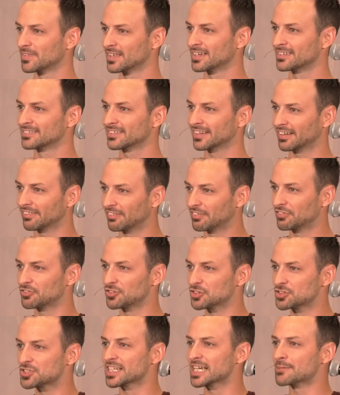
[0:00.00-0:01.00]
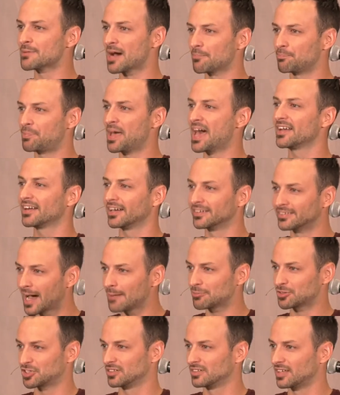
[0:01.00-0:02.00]
It's like, just think about pet
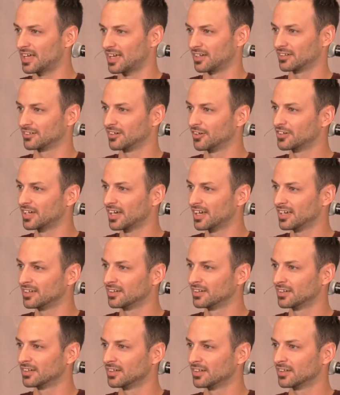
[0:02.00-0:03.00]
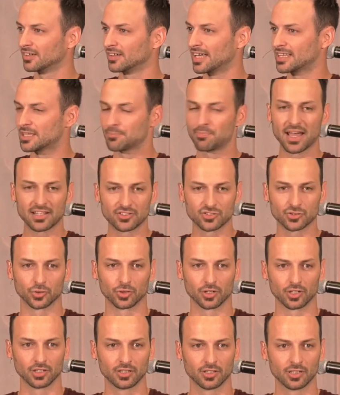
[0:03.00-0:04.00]
adoption day, okay, at the pet
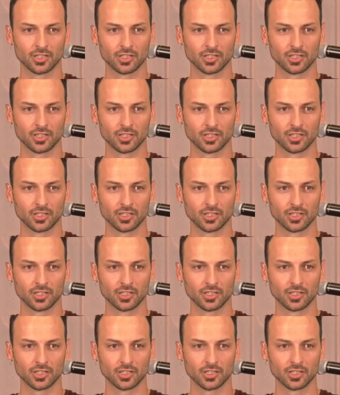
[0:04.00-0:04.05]
store.